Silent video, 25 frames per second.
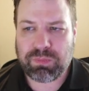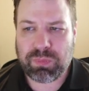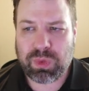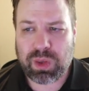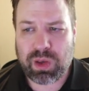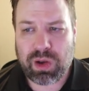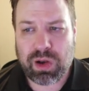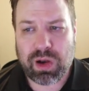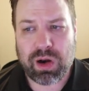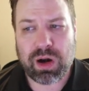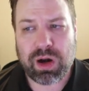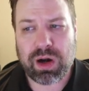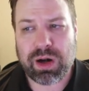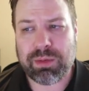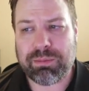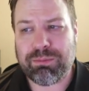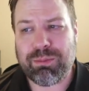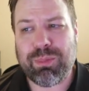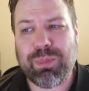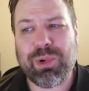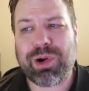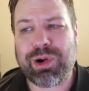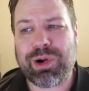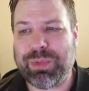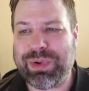are
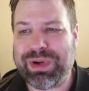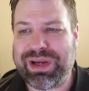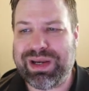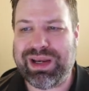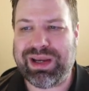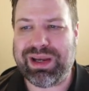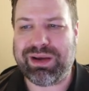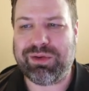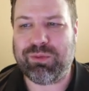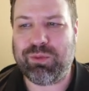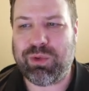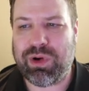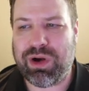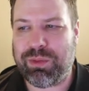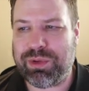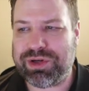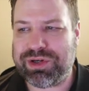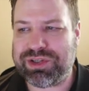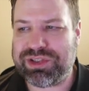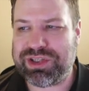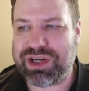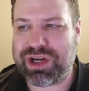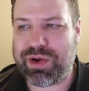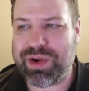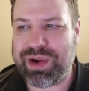more reading, where we're
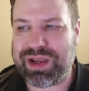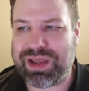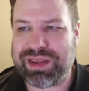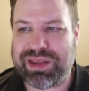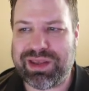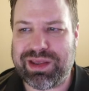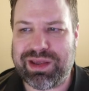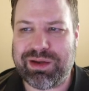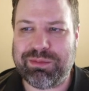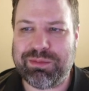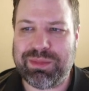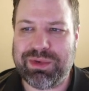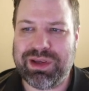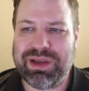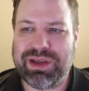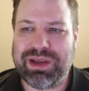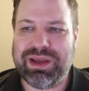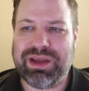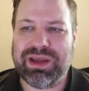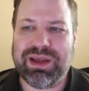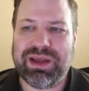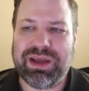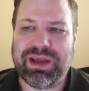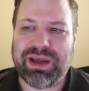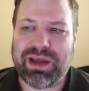showing them
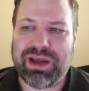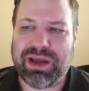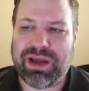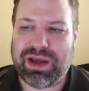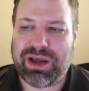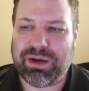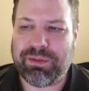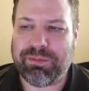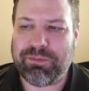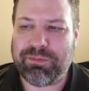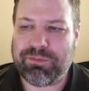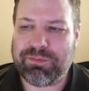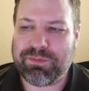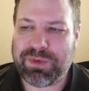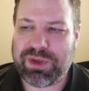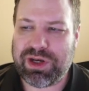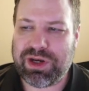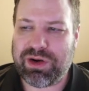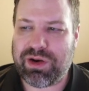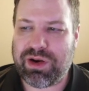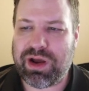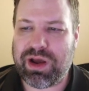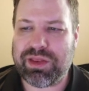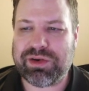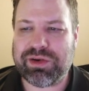
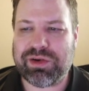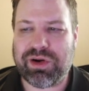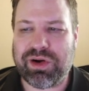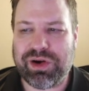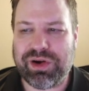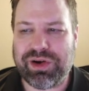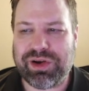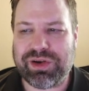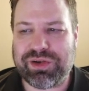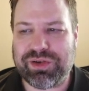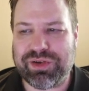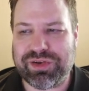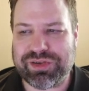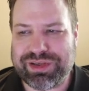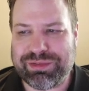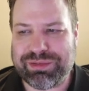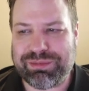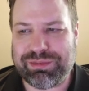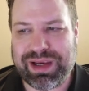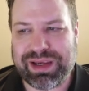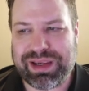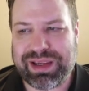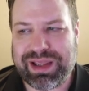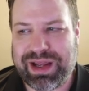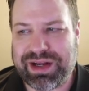other articles that
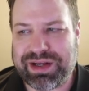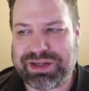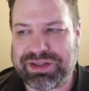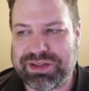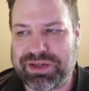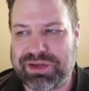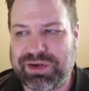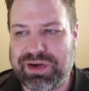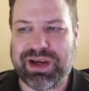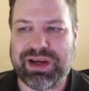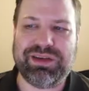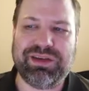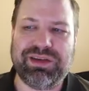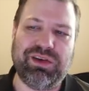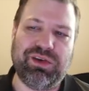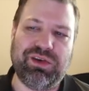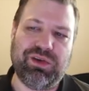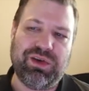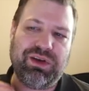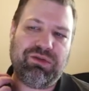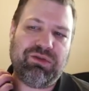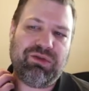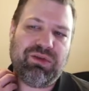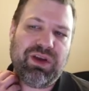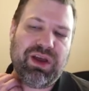might catch their eye too.
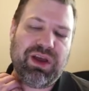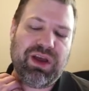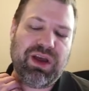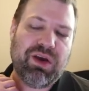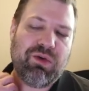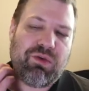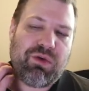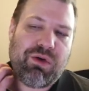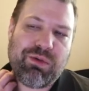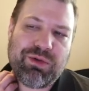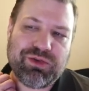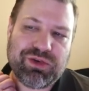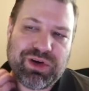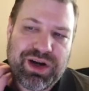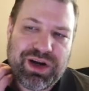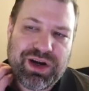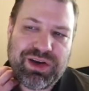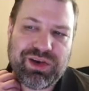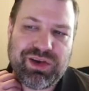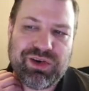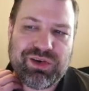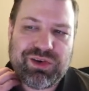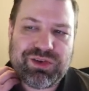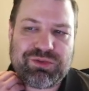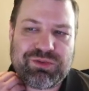And what we're trying
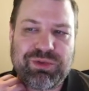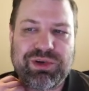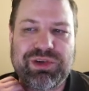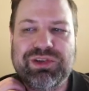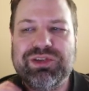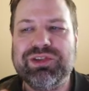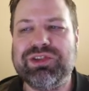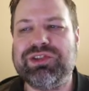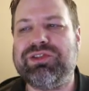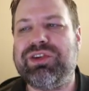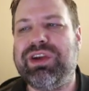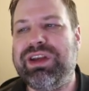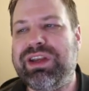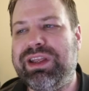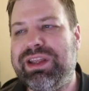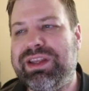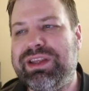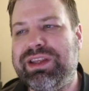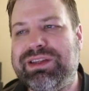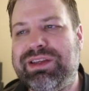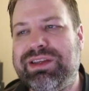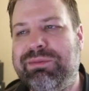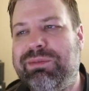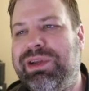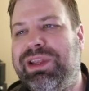to do is we're just trying to get
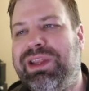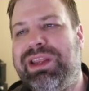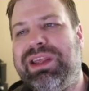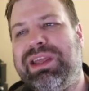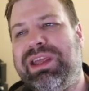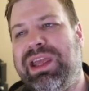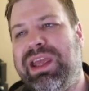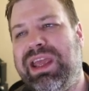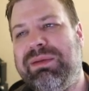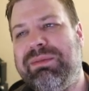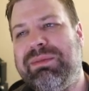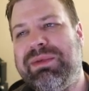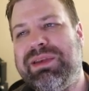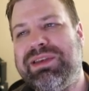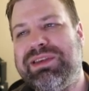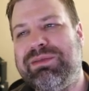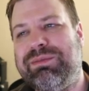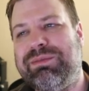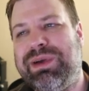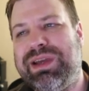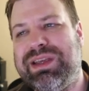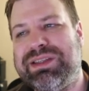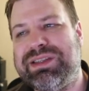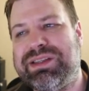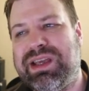somebody that came into
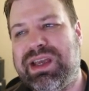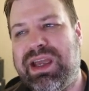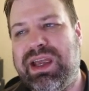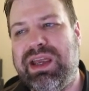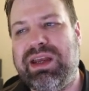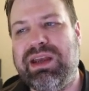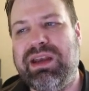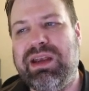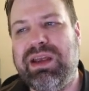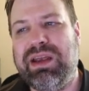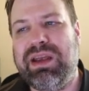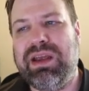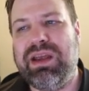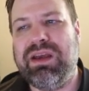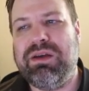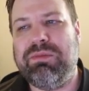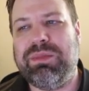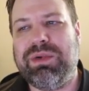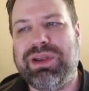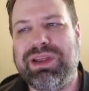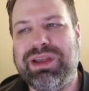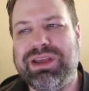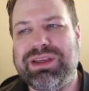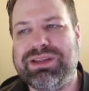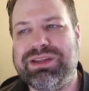my site
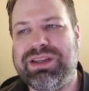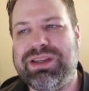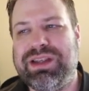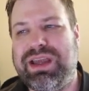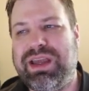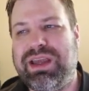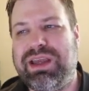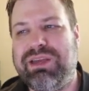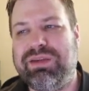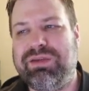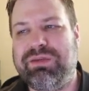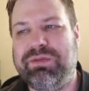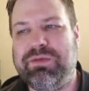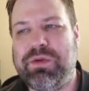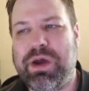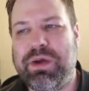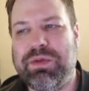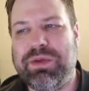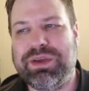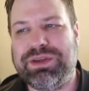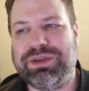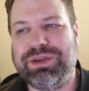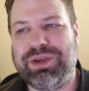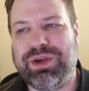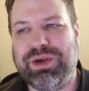because they
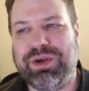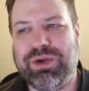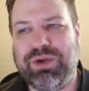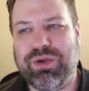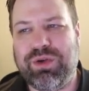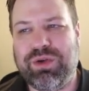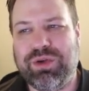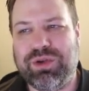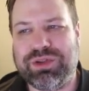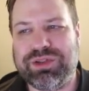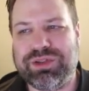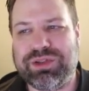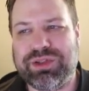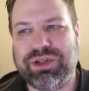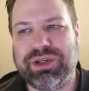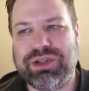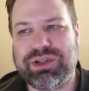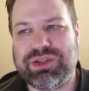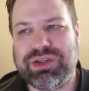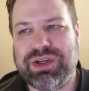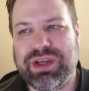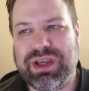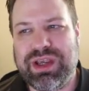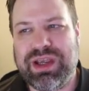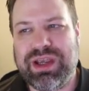found this on a Google
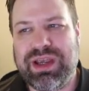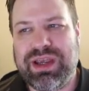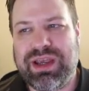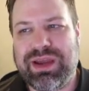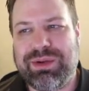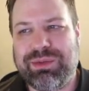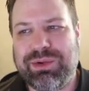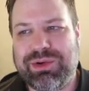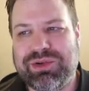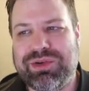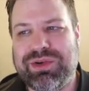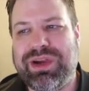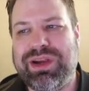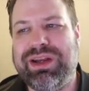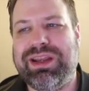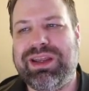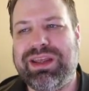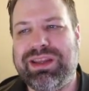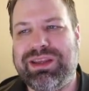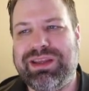search, and we're trying to get